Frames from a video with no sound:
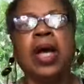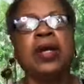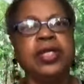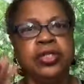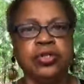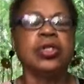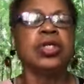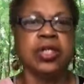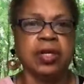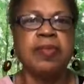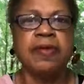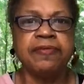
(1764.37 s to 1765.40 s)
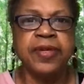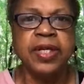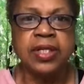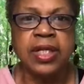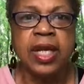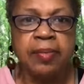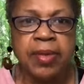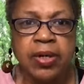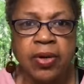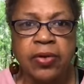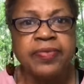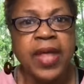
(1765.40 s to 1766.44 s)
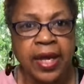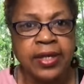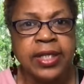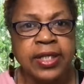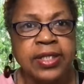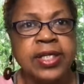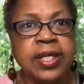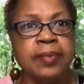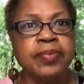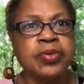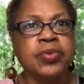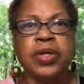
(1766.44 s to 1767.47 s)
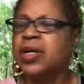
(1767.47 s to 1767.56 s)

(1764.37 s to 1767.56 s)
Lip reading: I need you to look at my feet and let me know if that needs help as well.